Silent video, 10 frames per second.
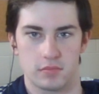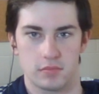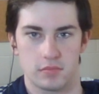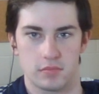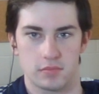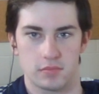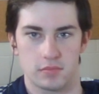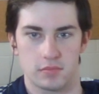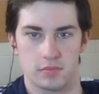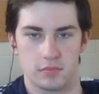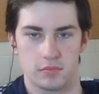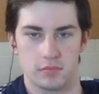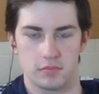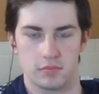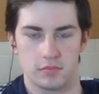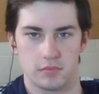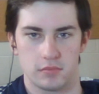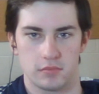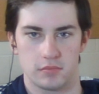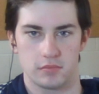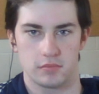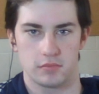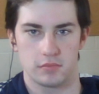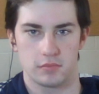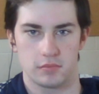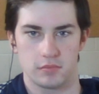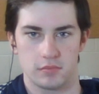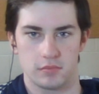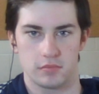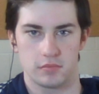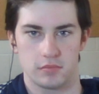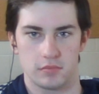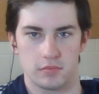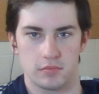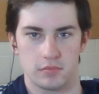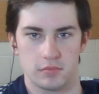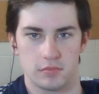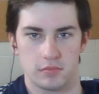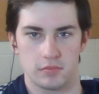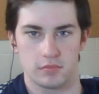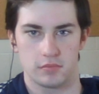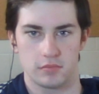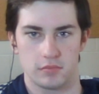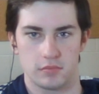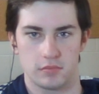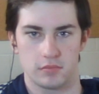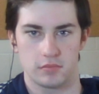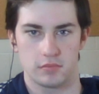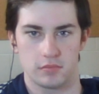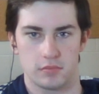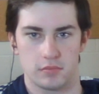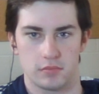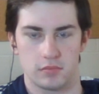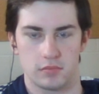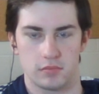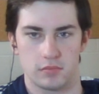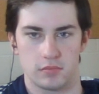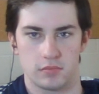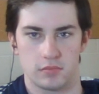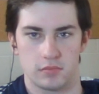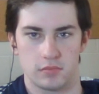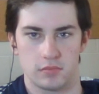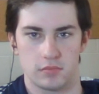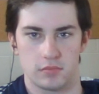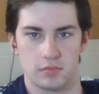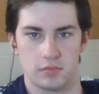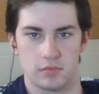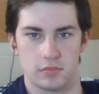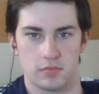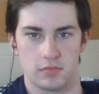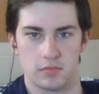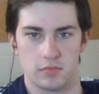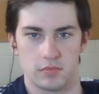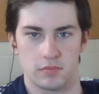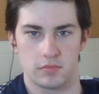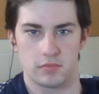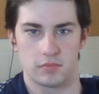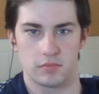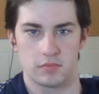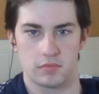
The person shown says nothing.